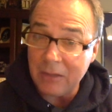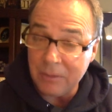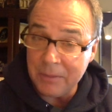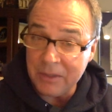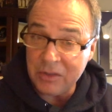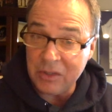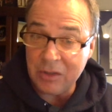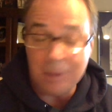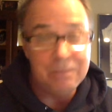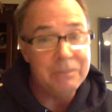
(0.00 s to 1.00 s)
from this
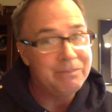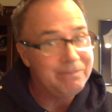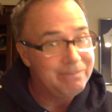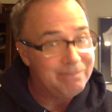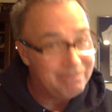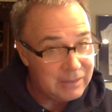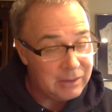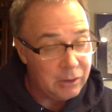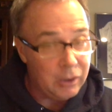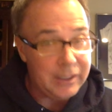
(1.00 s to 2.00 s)
system?
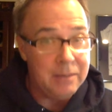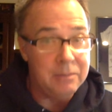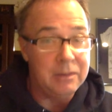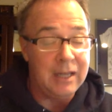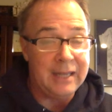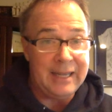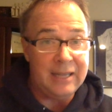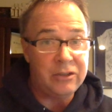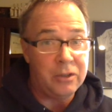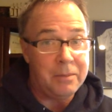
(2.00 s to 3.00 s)
Looking like the
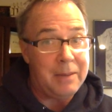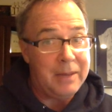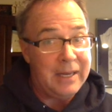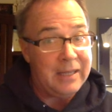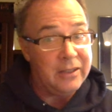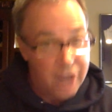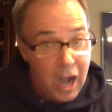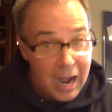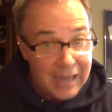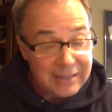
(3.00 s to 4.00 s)
answer maybe
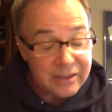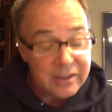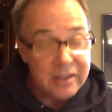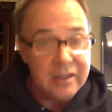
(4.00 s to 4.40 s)
not,